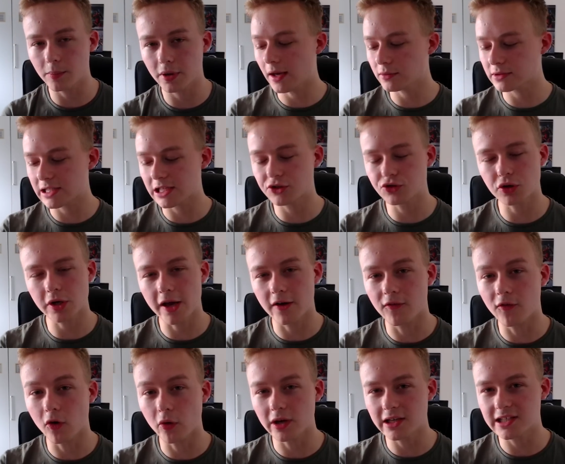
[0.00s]
That was literally a
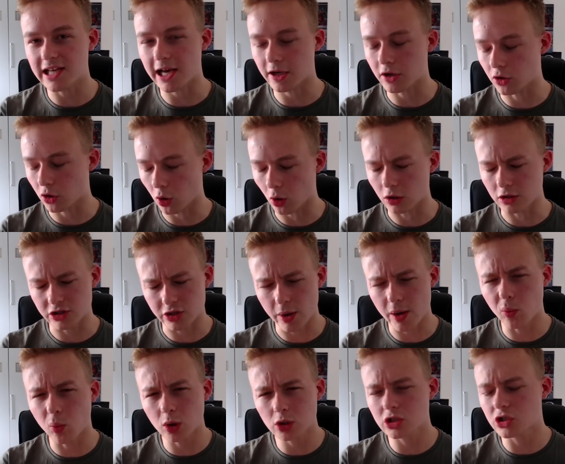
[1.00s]
forty second call, so
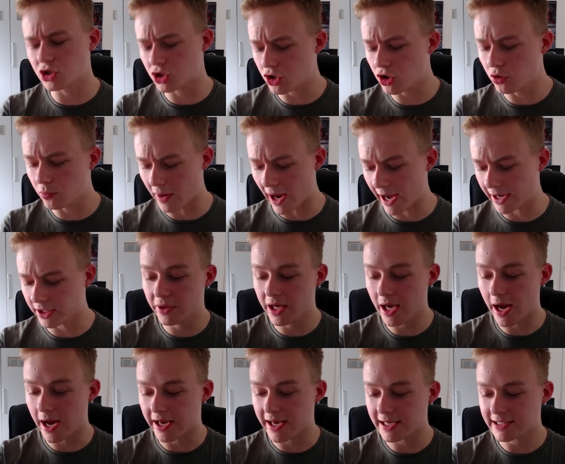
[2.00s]
it wasn't too bad. But
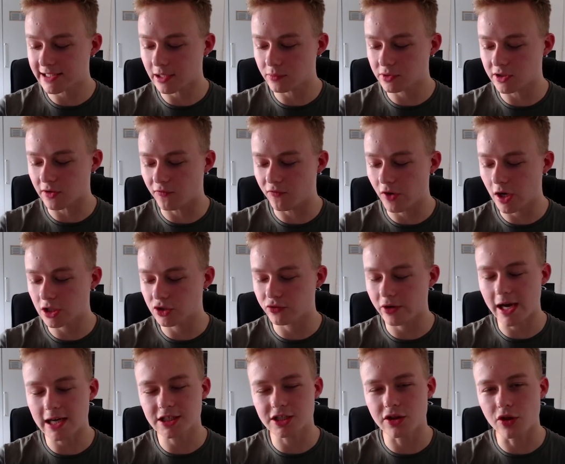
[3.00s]
yeah, I guess that was the first
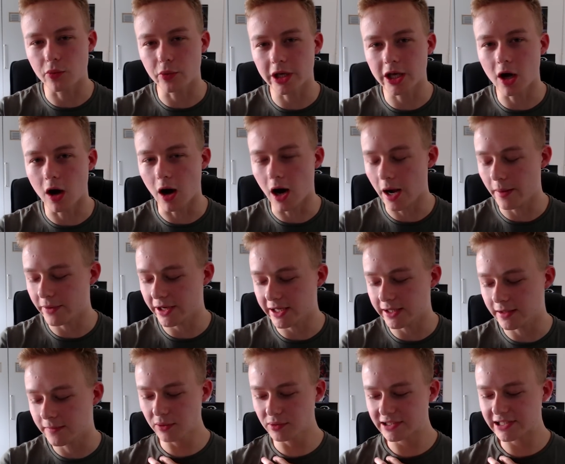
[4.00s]
reaction that we got. I
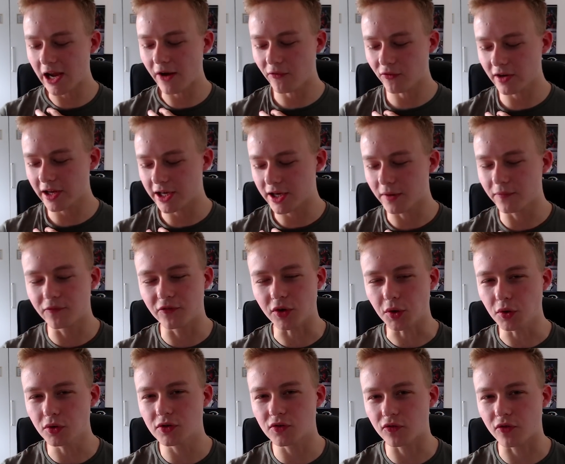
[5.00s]
mean, he was definitely
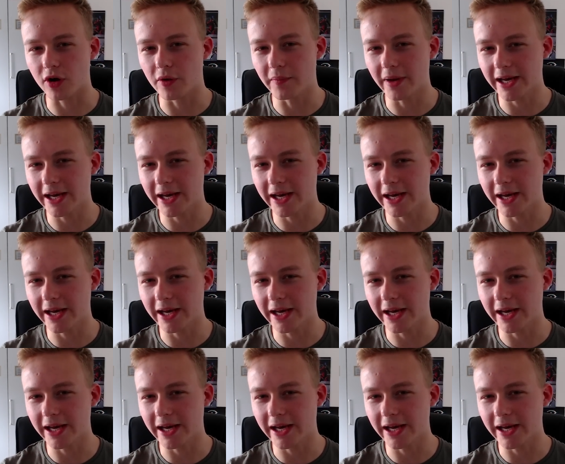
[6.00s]
confused for a